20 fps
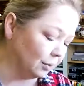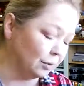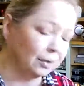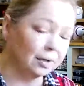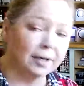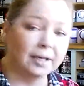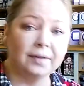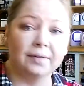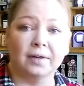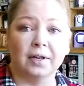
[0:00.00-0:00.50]
or
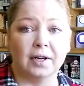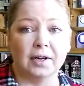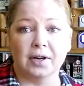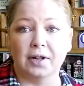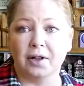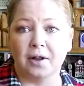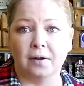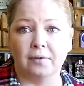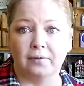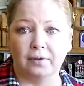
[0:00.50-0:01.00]
even on
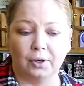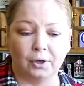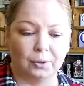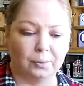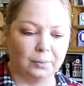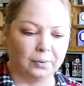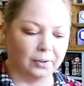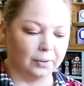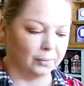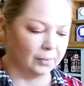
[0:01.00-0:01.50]
an envelope
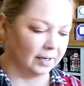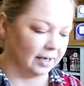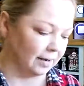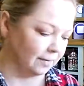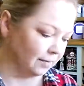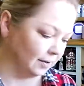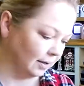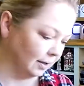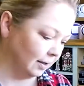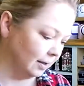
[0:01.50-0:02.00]
or
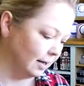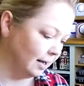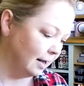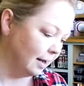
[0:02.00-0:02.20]
whatever.